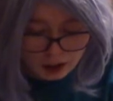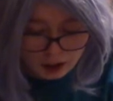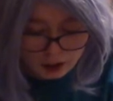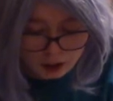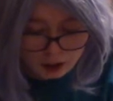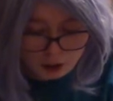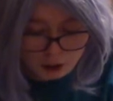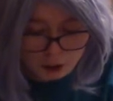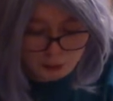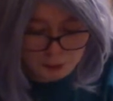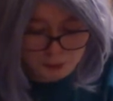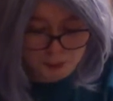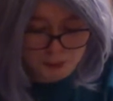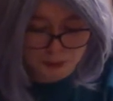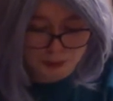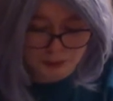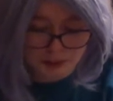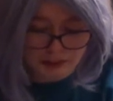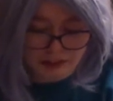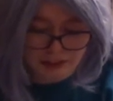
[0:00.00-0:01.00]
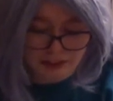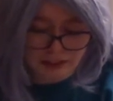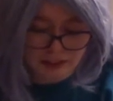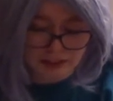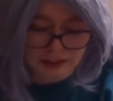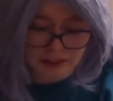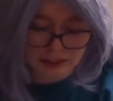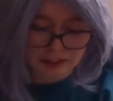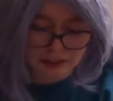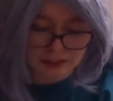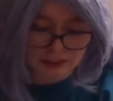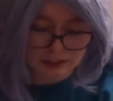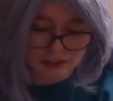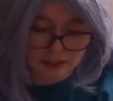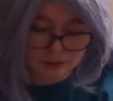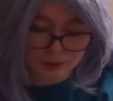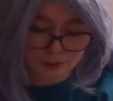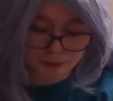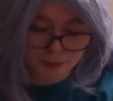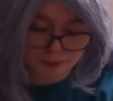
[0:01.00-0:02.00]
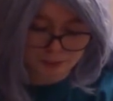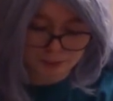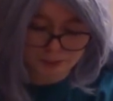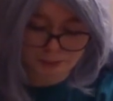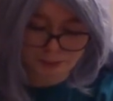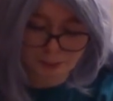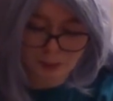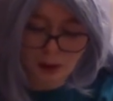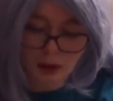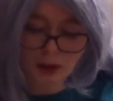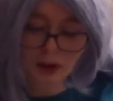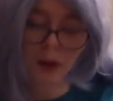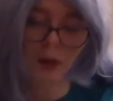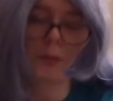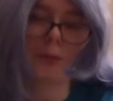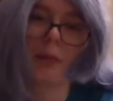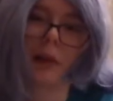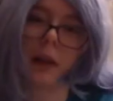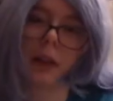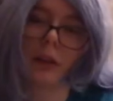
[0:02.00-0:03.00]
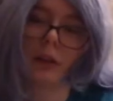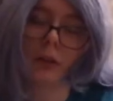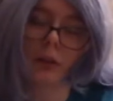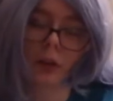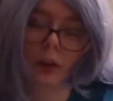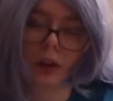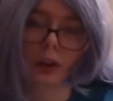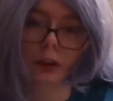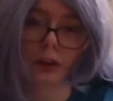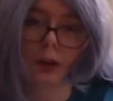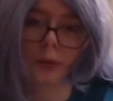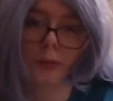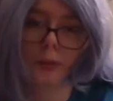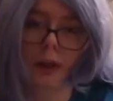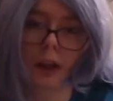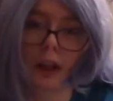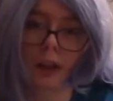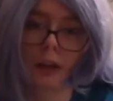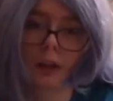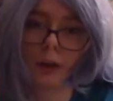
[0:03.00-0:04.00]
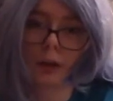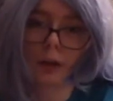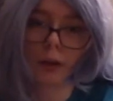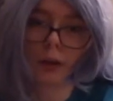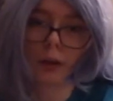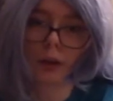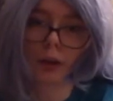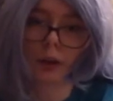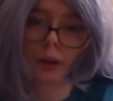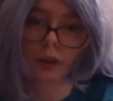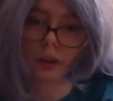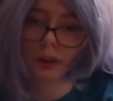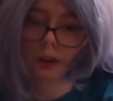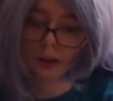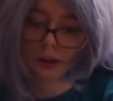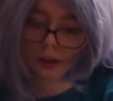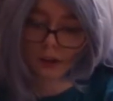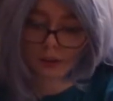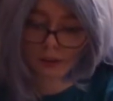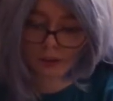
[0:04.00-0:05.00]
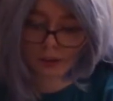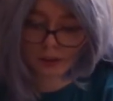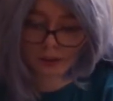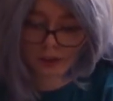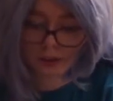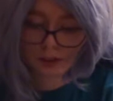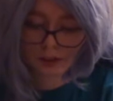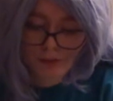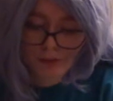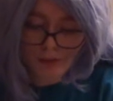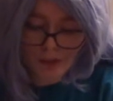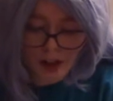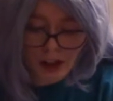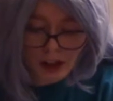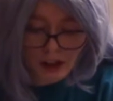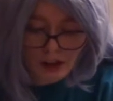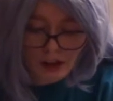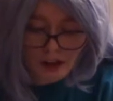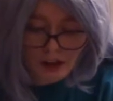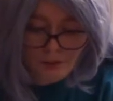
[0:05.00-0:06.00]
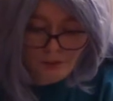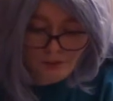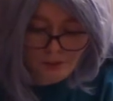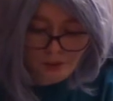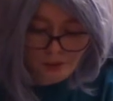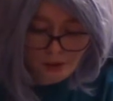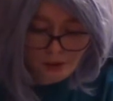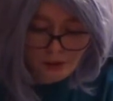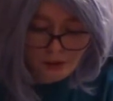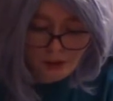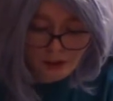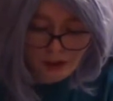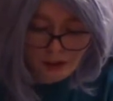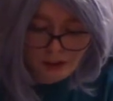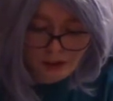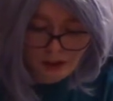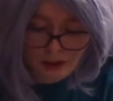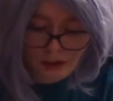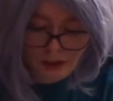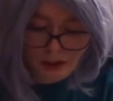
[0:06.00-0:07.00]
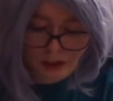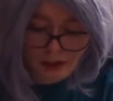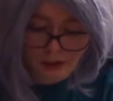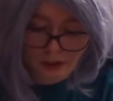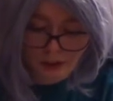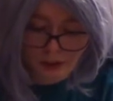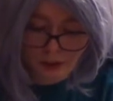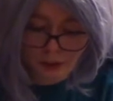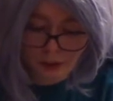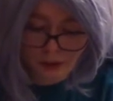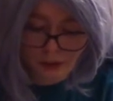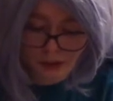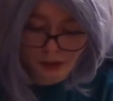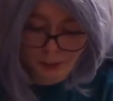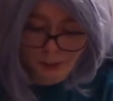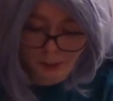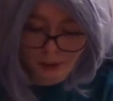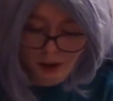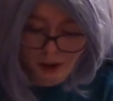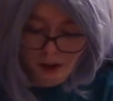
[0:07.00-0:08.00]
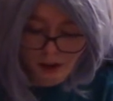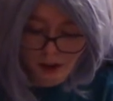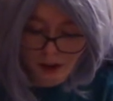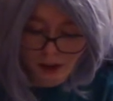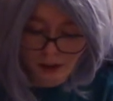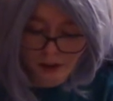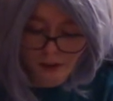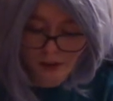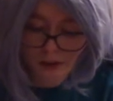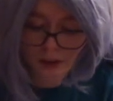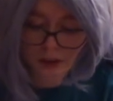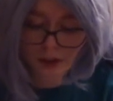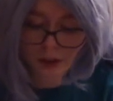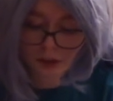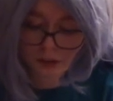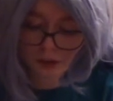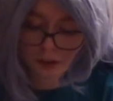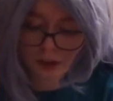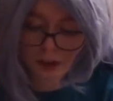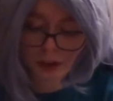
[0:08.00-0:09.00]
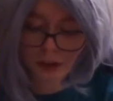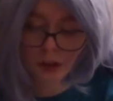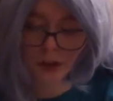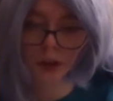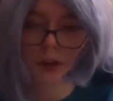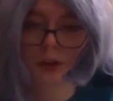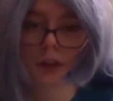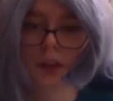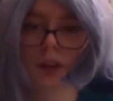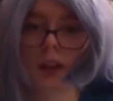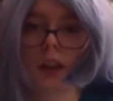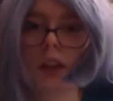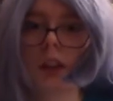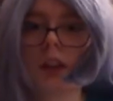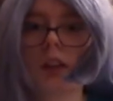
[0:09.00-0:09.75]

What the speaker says: help with this, but it might not, depending on you. The first question is, who's the main character of your story?